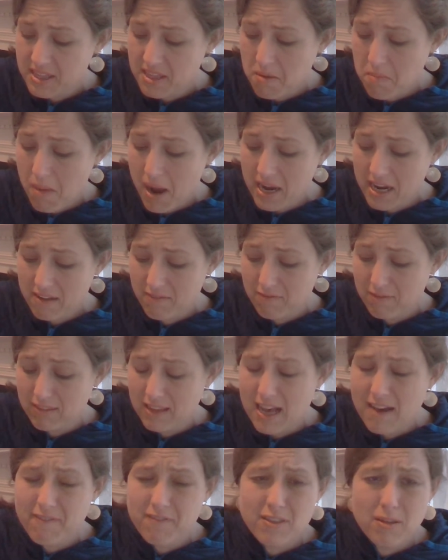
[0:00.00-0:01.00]
They might have
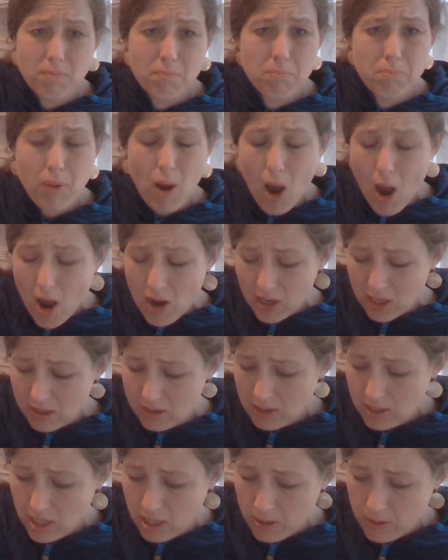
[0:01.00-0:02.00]
left the body
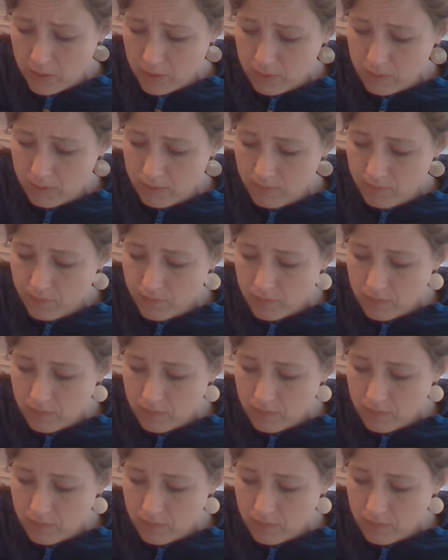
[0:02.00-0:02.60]
alone.